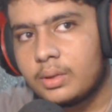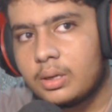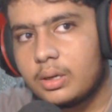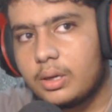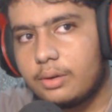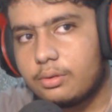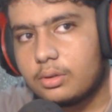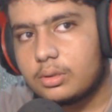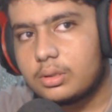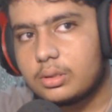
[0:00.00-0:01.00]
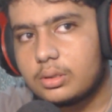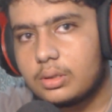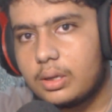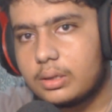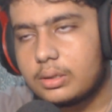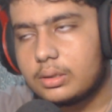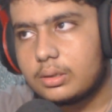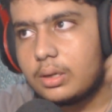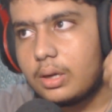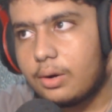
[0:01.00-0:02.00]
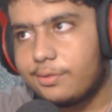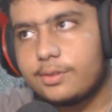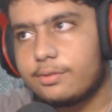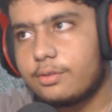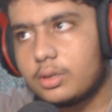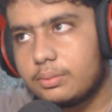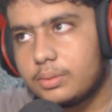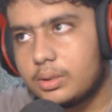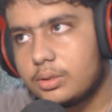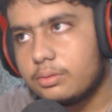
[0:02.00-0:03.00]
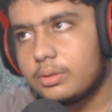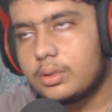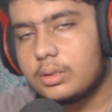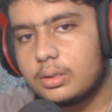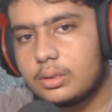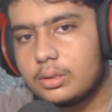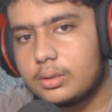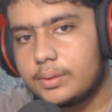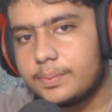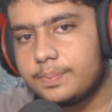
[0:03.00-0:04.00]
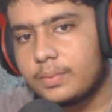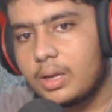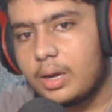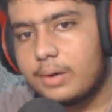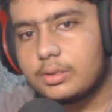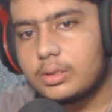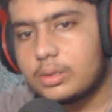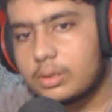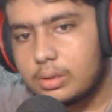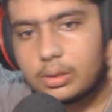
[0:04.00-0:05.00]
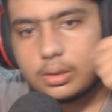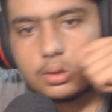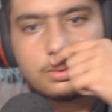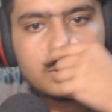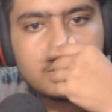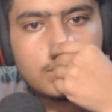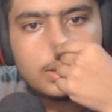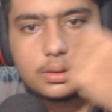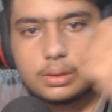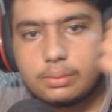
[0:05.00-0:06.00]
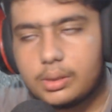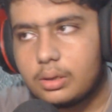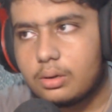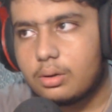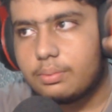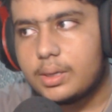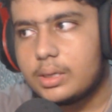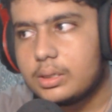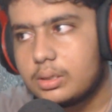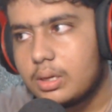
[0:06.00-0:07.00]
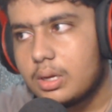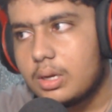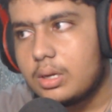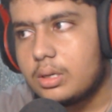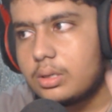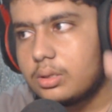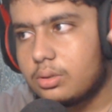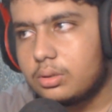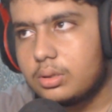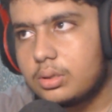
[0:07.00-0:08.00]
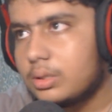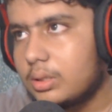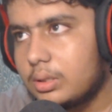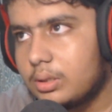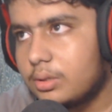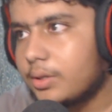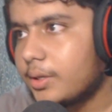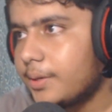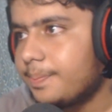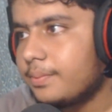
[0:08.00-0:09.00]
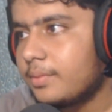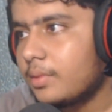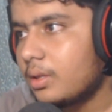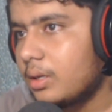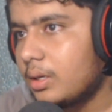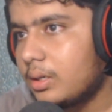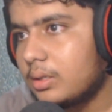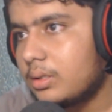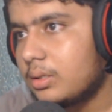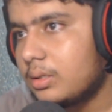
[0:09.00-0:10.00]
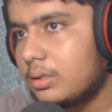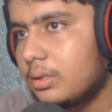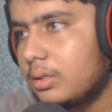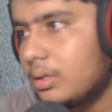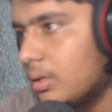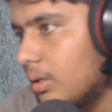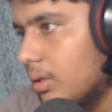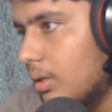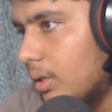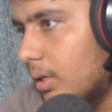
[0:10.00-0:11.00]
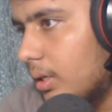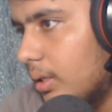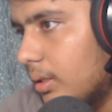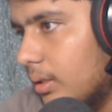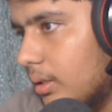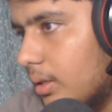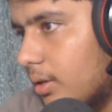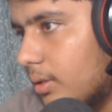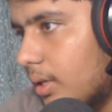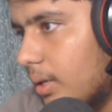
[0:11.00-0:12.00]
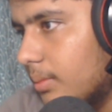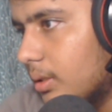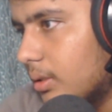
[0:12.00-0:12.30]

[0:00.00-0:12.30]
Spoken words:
It was like after 40 minutes I was discussing about like something on maths, so just see it. Okay, yeah, that's it. And now time is